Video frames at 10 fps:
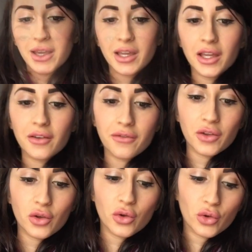if
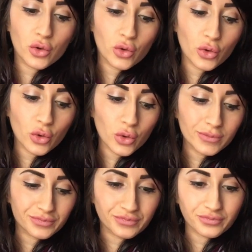you
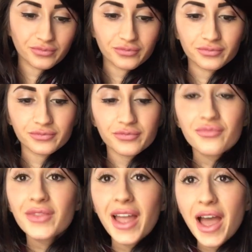
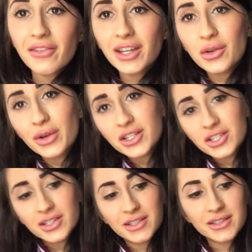have any
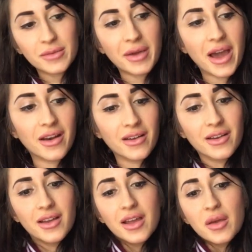questions about
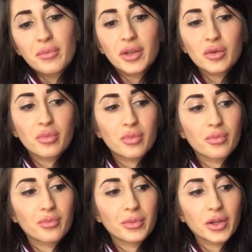meal
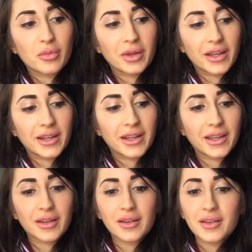
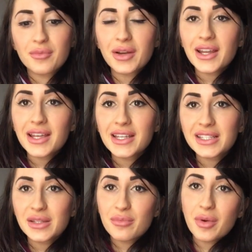planning, please
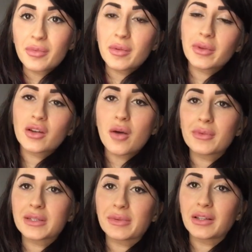pop them in the
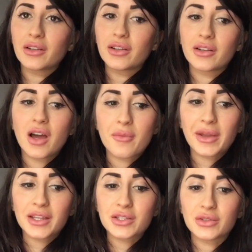comments below. I'll
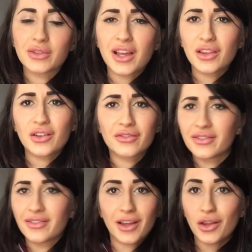make sure. I love
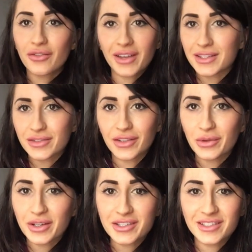answering
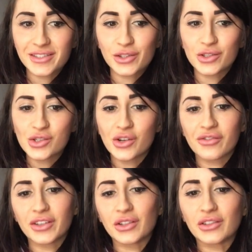questions, so don't
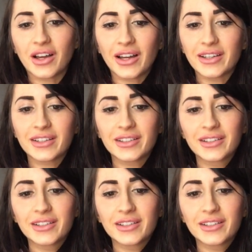feel like